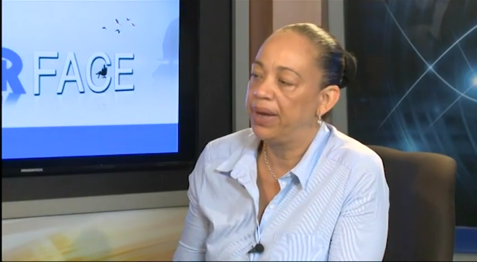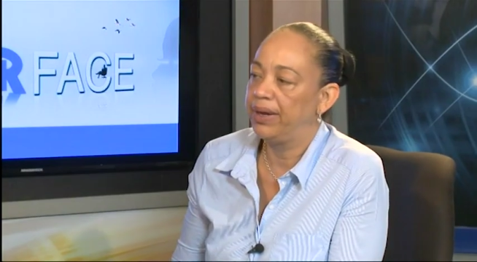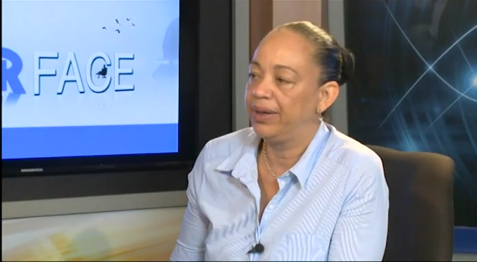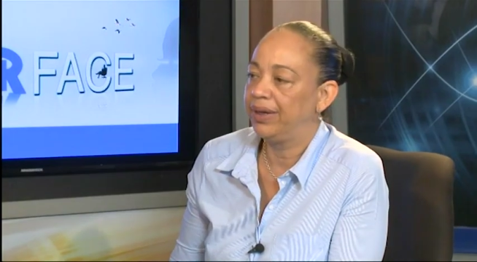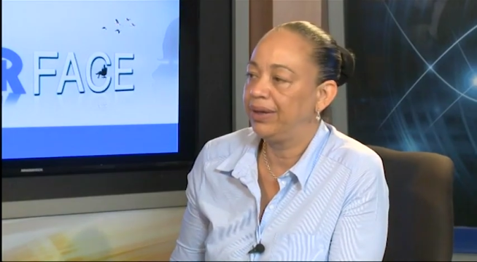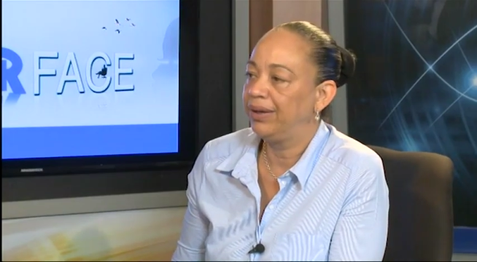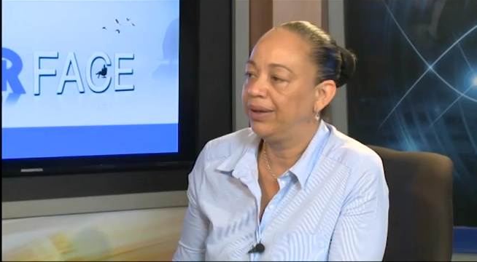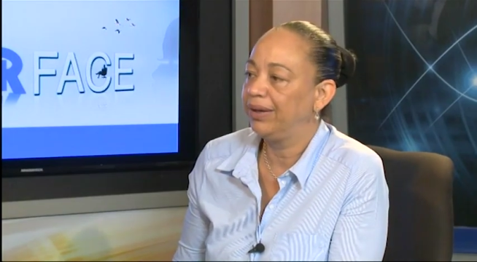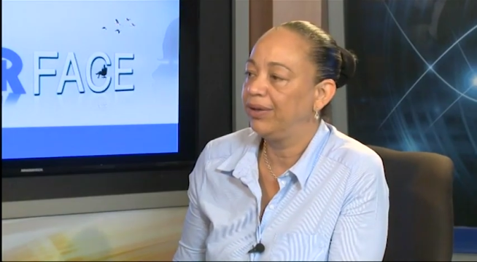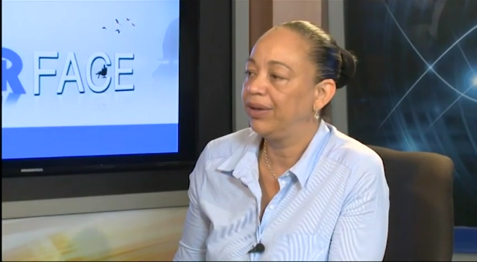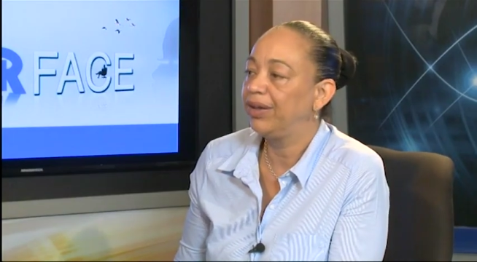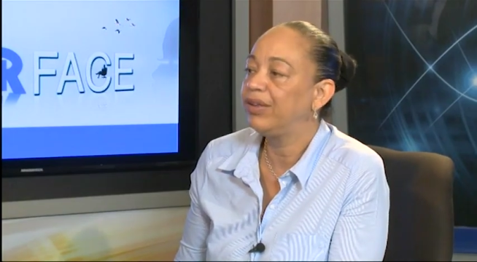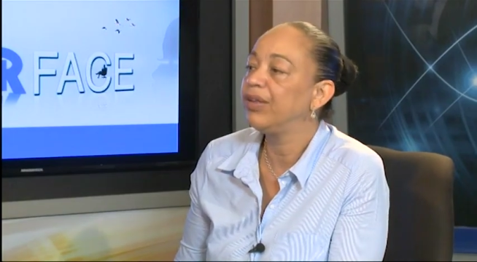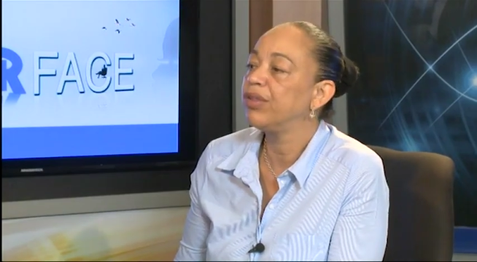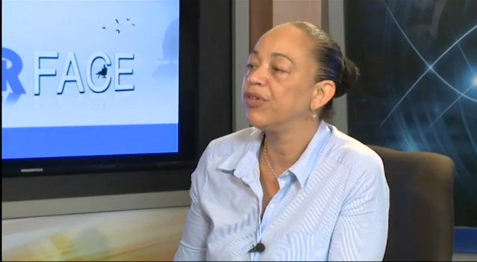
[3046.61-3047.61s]
many.
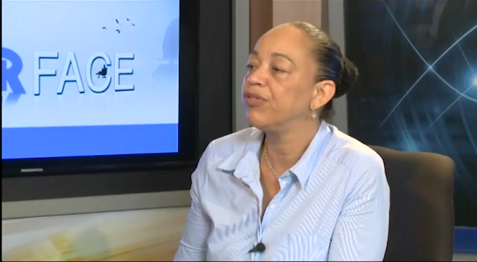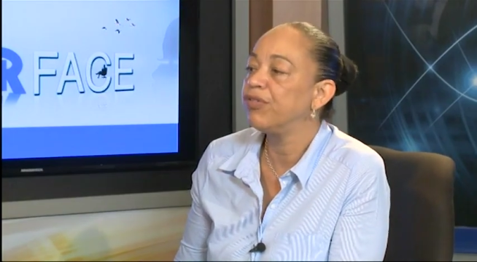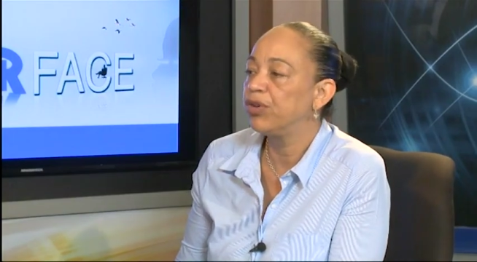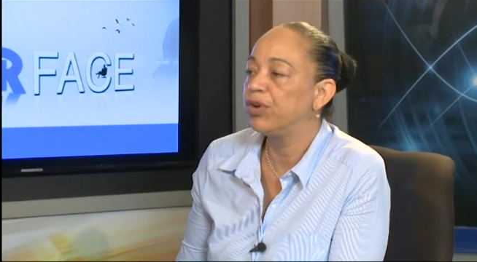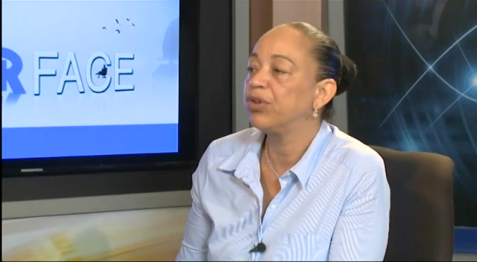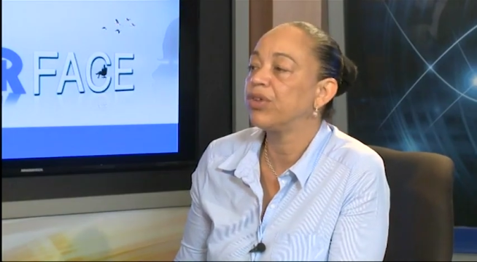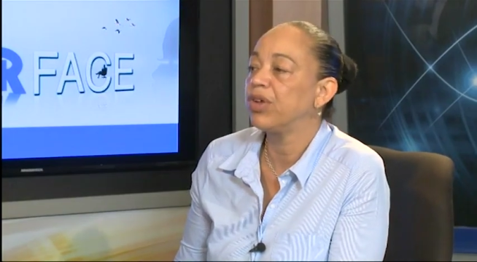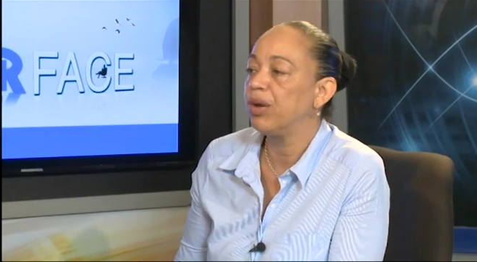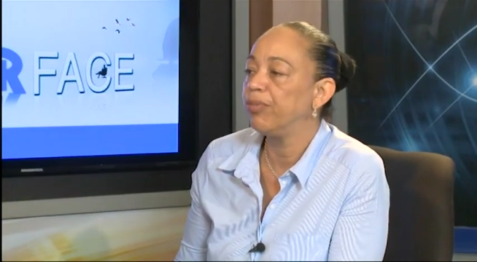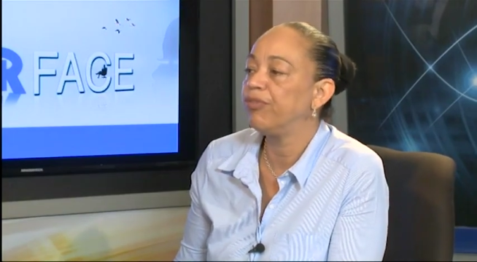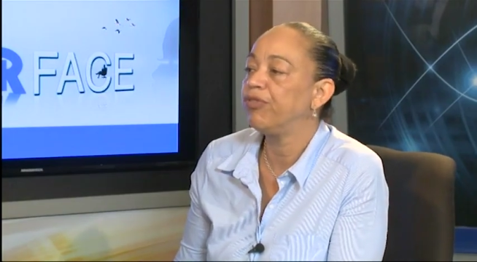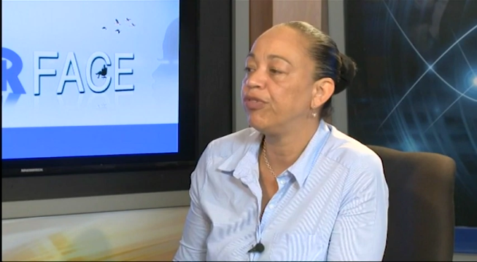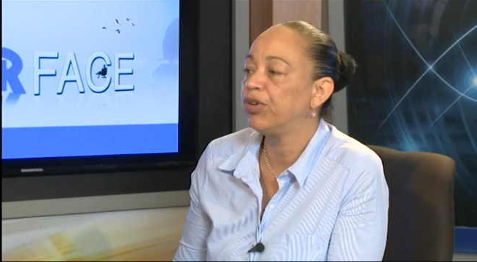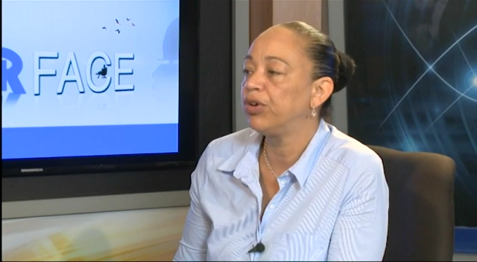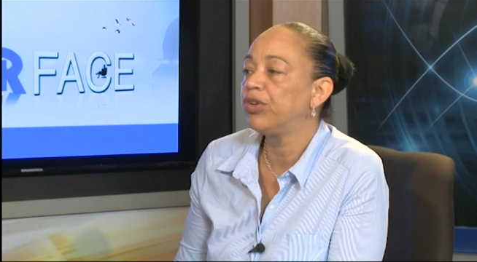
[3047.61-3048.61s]
It is a first come,
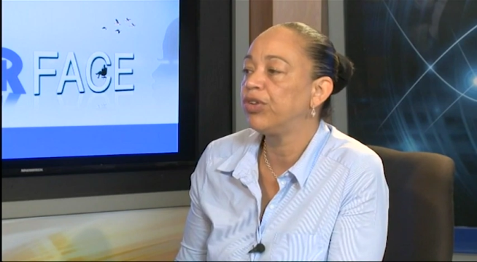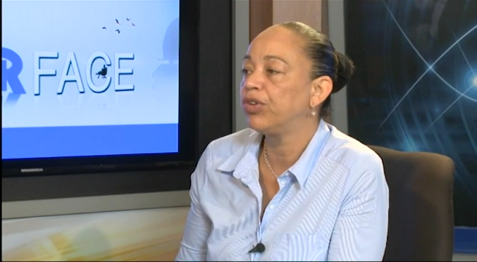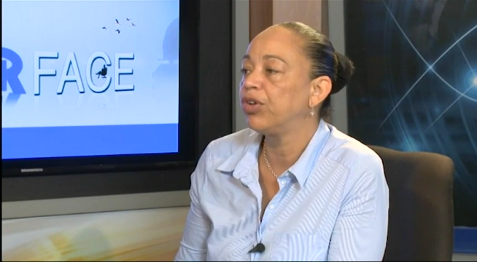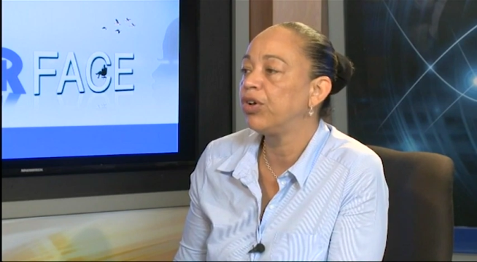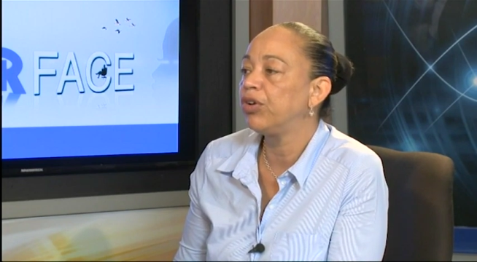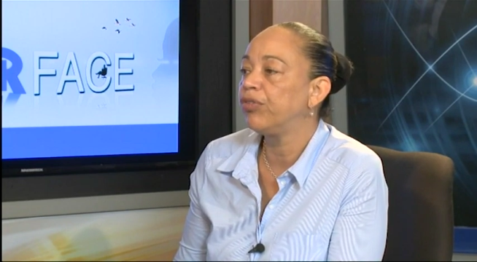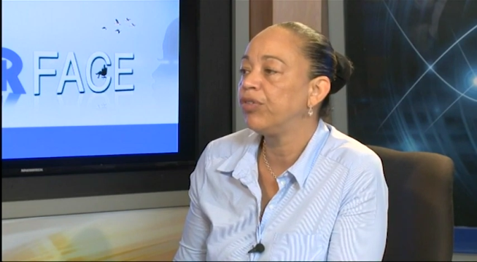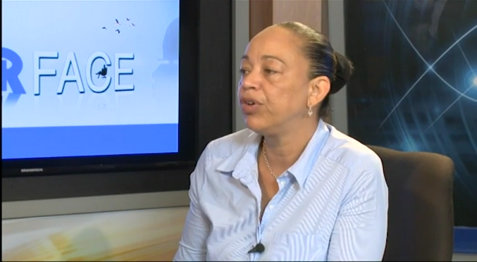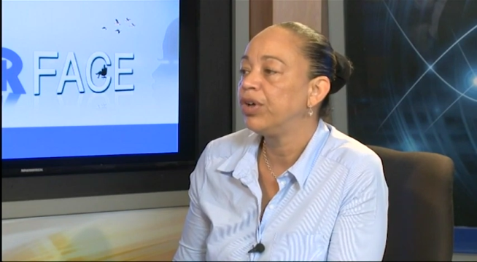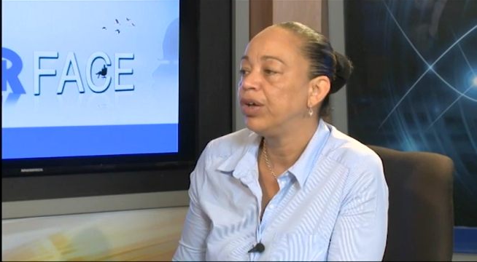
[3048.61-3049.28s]
first serve.